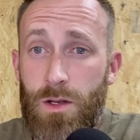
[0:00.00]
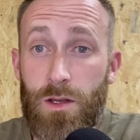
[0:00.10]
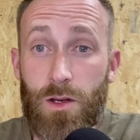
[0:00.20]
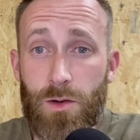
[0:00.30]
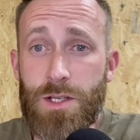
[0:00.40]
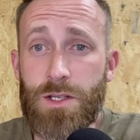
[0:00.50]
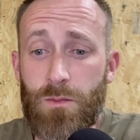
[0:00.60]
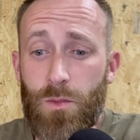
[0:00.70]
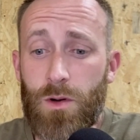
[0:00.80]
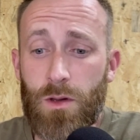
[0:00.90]
the Christian
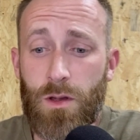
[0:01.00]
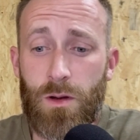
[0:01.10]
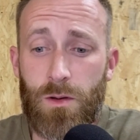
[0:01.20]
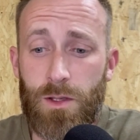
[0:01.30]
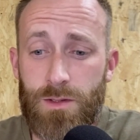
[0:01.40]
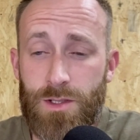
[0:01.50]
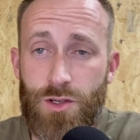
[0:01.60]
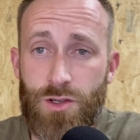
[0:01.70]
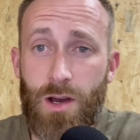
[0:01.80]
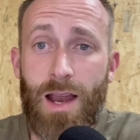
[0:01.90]
moral code that was
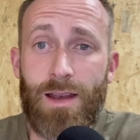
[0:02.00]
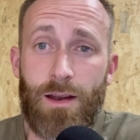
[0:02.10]
enshrined